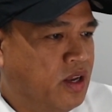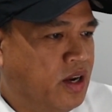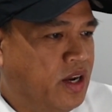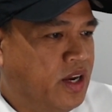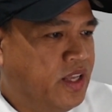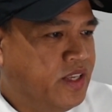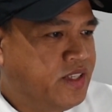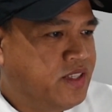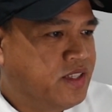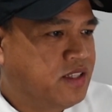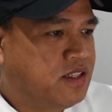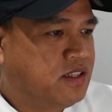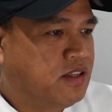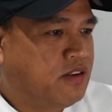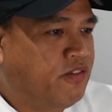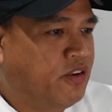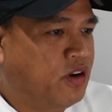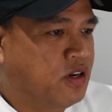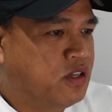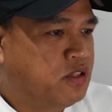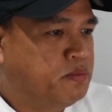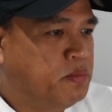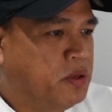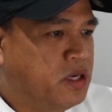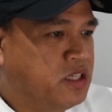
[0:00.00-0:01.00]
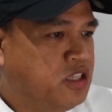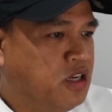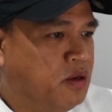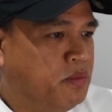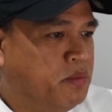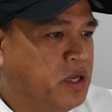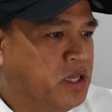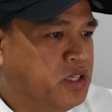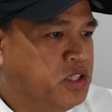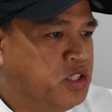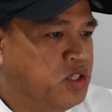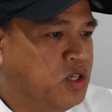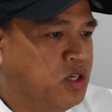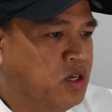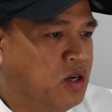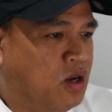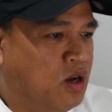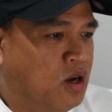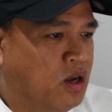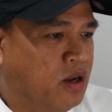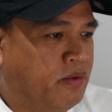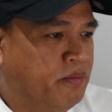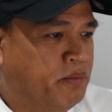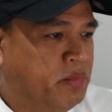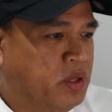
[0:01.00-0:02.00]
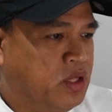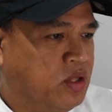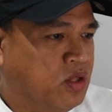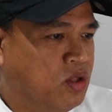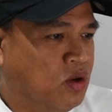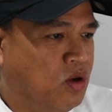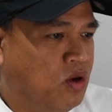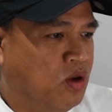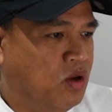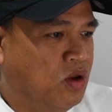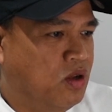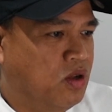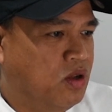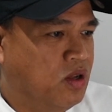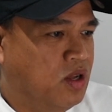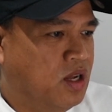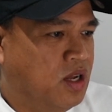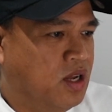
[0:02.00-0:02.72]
the list for special mention on Bito,